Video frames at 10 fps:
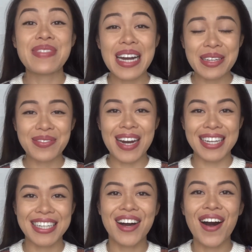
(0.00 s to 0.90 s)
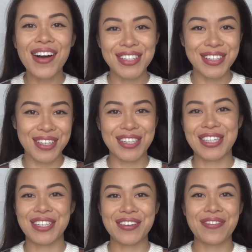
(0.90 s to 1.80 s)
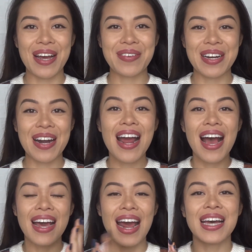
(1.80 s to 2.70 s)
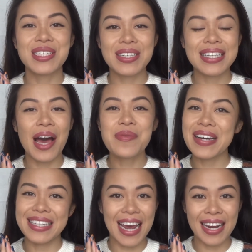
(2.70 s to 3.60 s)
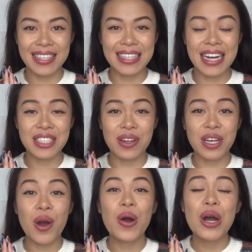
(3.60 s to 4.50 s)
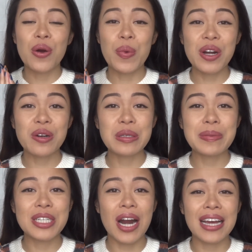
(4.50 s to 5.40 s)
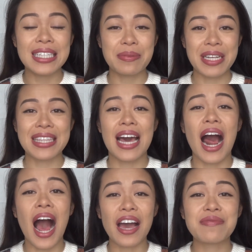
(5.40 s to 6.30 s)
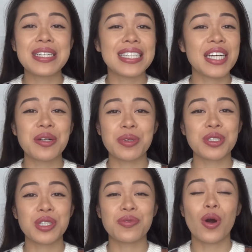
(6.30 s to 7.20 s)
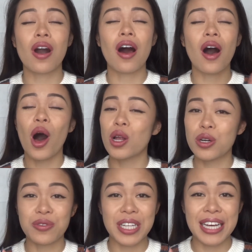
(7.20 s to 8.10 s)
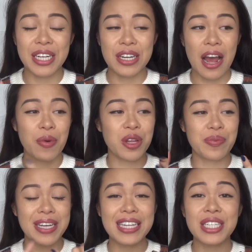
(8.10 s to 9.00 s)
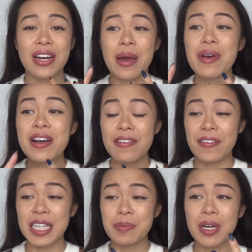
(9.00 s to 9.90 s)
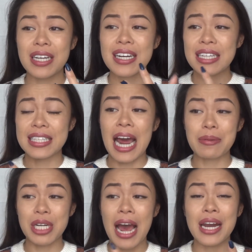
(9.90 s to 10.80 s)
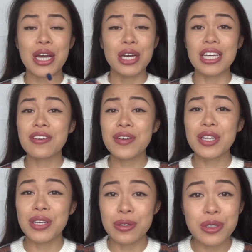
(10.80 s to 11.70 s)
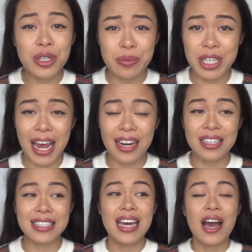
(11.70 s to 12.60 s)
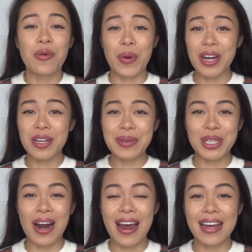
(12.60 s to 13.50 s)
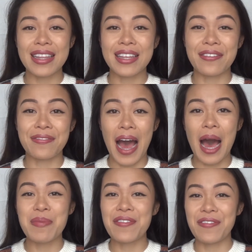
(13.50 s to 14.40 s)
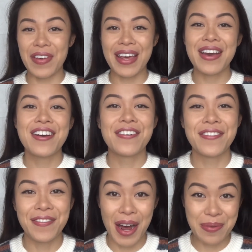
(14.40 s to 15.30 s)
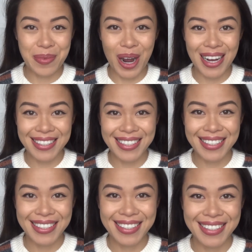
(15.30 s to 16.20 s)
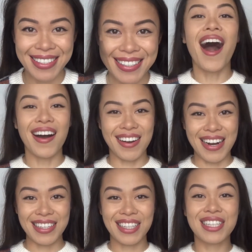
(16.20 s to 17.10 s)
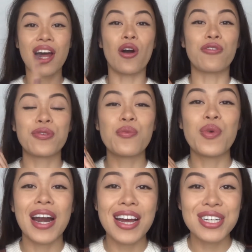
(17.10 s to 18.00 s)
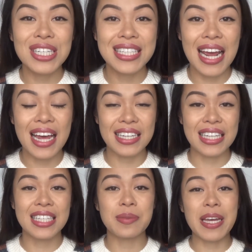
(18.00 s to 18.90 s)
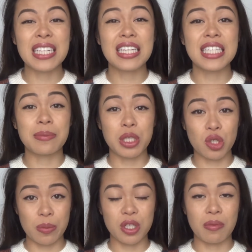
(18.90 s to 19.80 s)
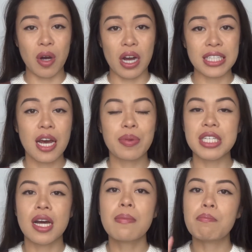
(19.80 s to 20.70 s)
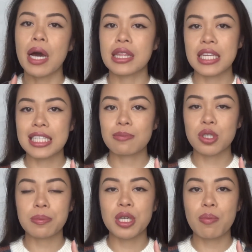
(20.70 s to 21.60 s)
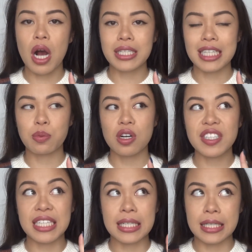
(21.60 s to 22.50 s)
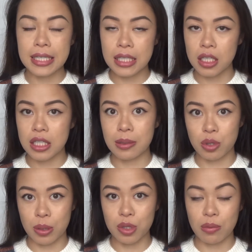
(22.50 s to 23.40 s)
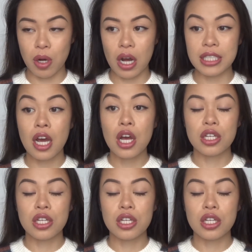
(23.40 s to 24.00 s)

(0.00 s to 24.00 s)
My name's Vanessa, also known as Certified Winner, and as you can tell by the title of today's video, we are going to be trying something that I've been seeing commercials for all over the internet, whether it be Instagram, Facebook, Snapchat, even YouTube channels. We are going to be trying the Fab Fit Fun box. Alright, so from what I understand, this is basically a subscription box, but it's not a monthly subscription box, it's more of a seasonal subscription box.